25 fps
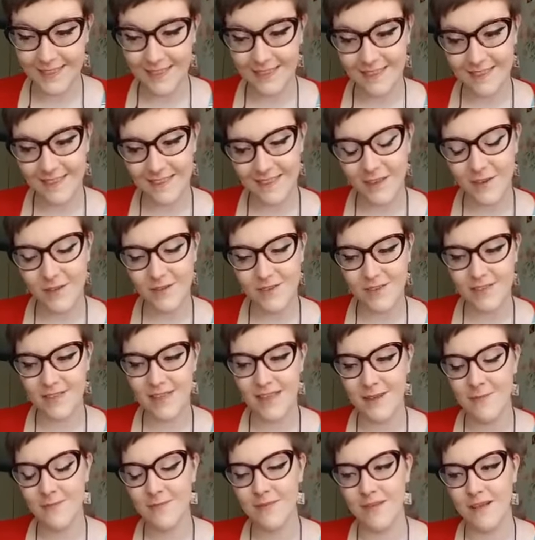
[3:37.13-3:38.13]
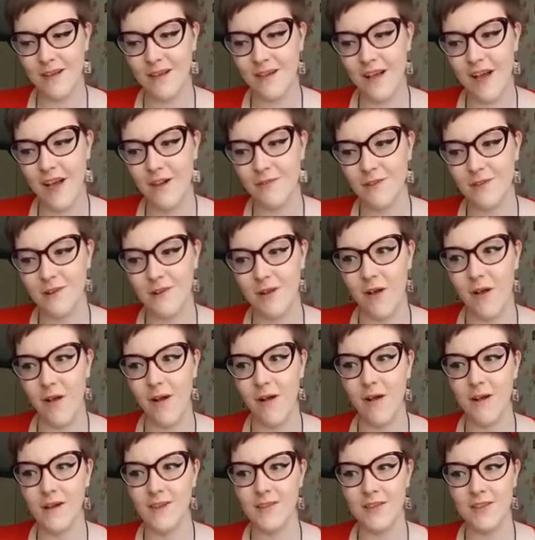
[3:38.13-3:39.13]
such themes that are covered
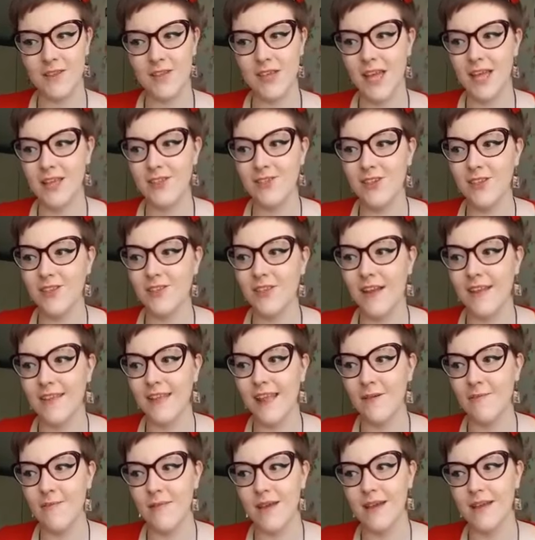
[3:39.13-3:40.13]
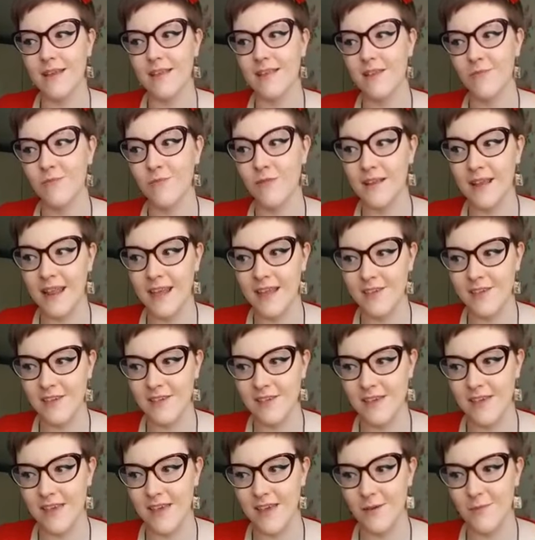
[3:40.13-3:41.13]
are the changing dynamics in
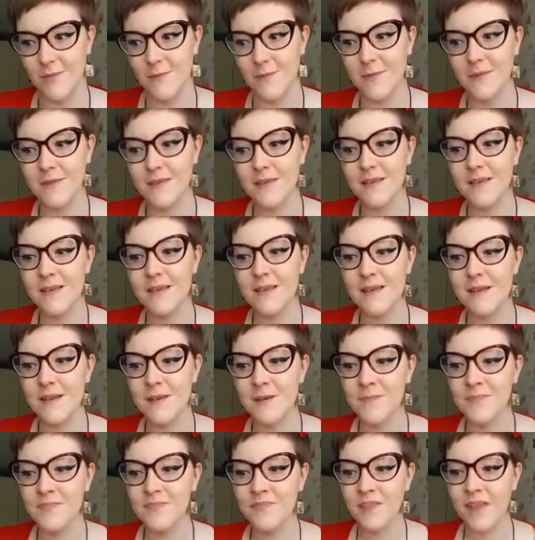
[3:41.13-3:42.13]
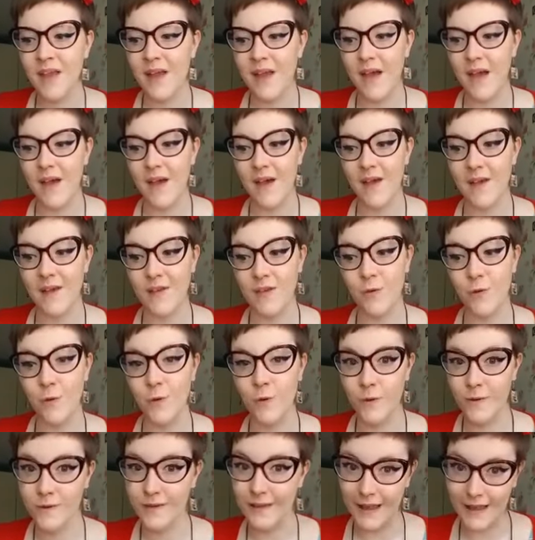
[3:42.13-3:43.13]
relationships, your
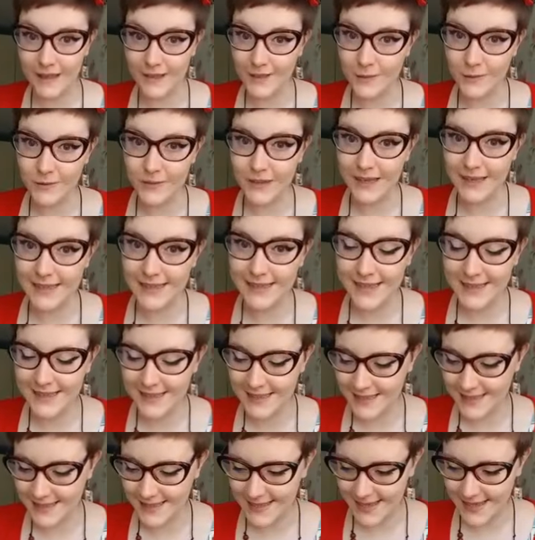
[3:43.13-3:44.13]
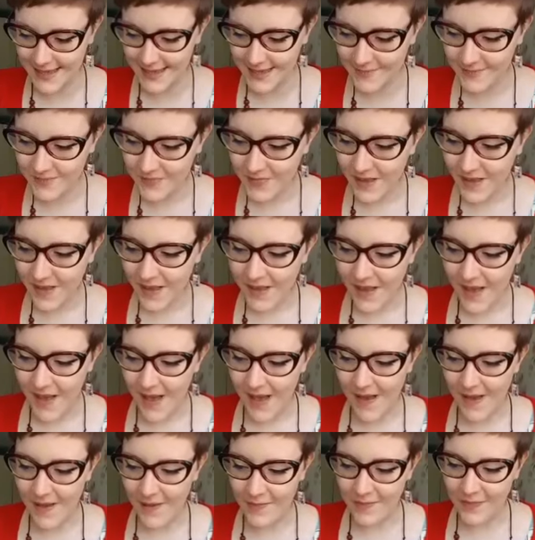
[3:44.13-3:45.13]
sexual identity,
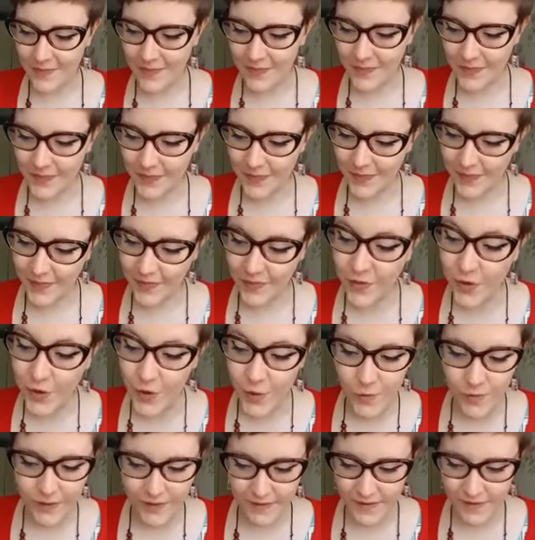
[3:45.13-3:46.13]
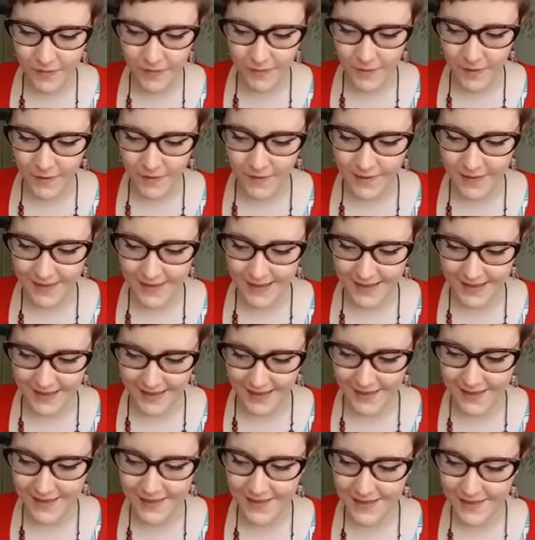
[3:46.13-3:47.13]
new
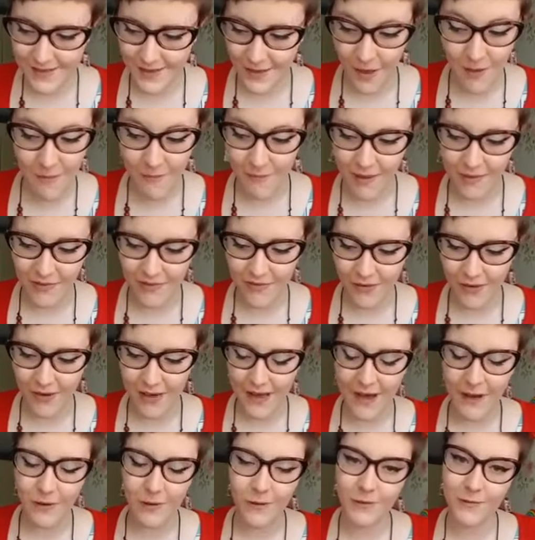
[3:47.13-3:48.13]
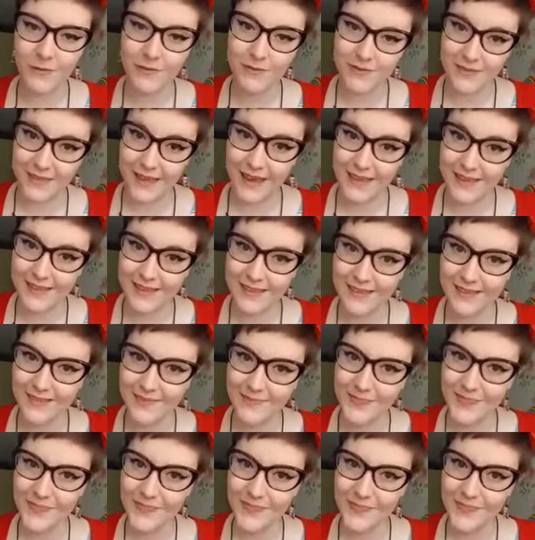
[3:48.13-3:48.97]
experiences, mental health, death,